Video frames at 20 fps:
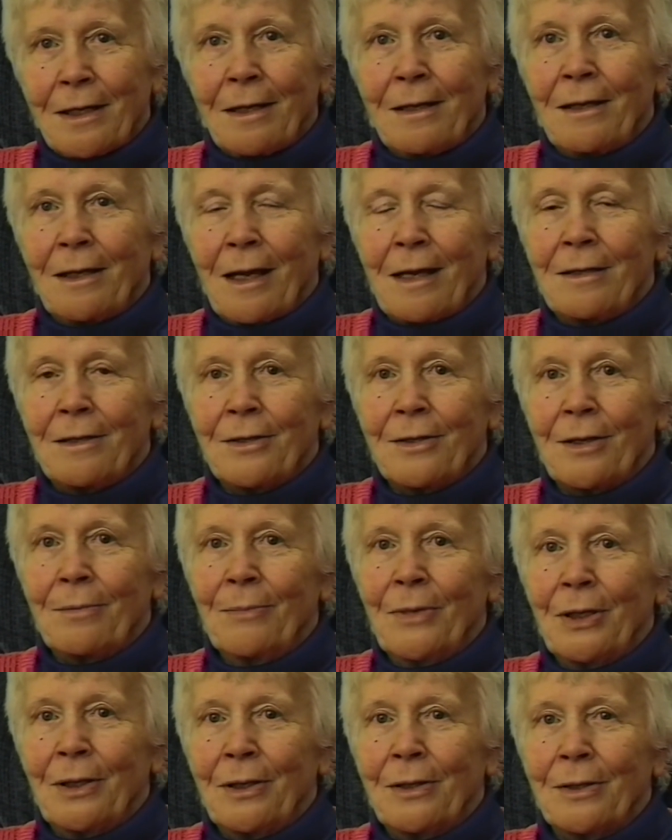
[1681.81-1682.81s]

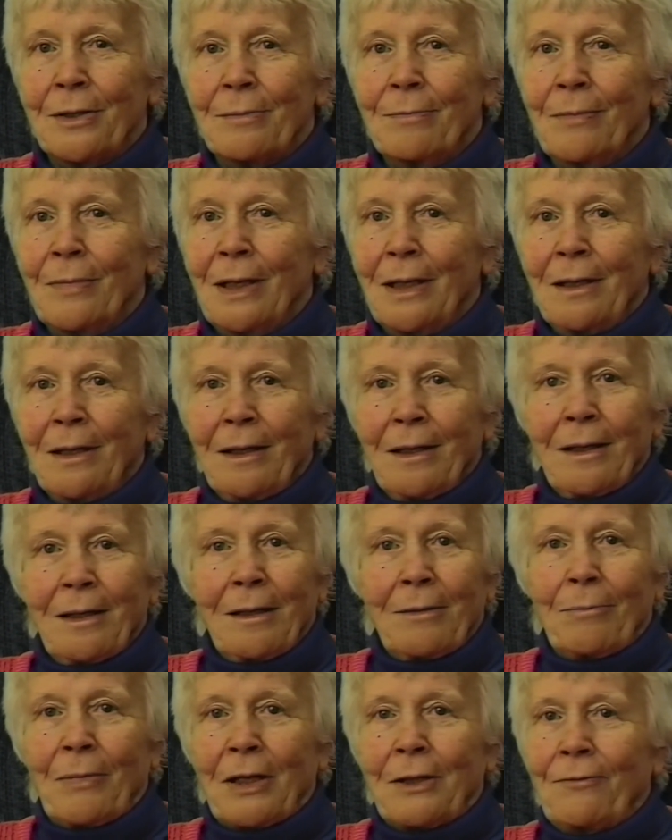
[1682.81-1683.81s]
anti-Semitism,
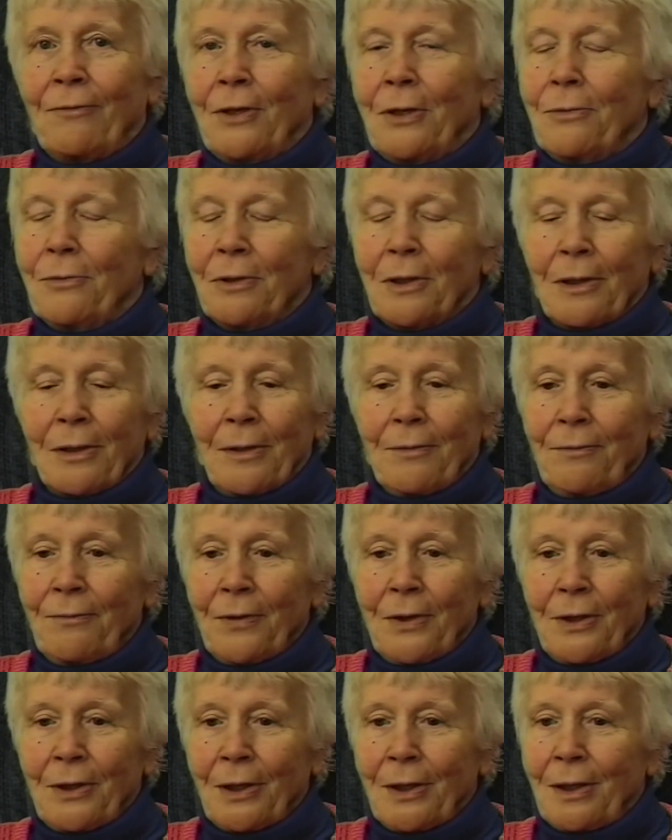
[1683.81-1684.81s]
but we could live
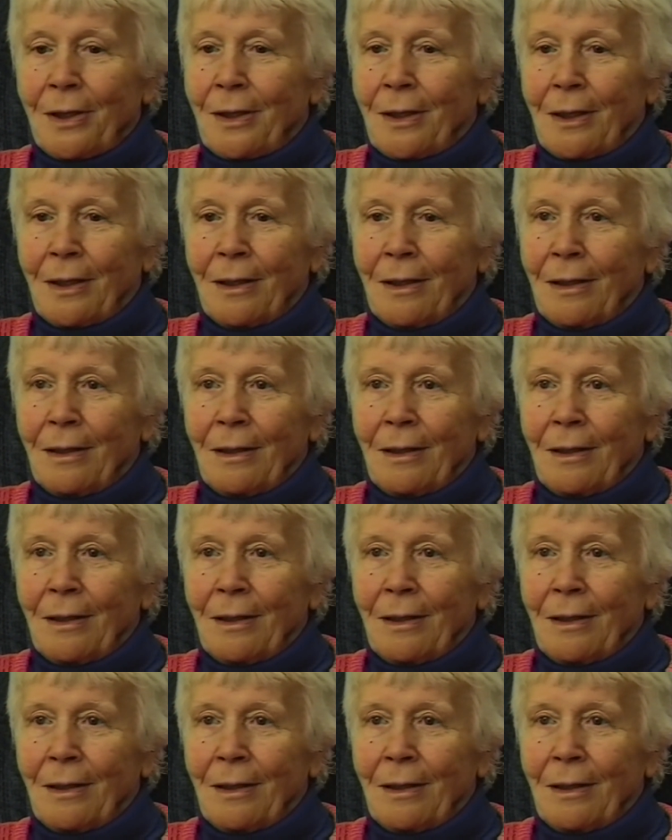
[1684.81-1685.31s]
with it.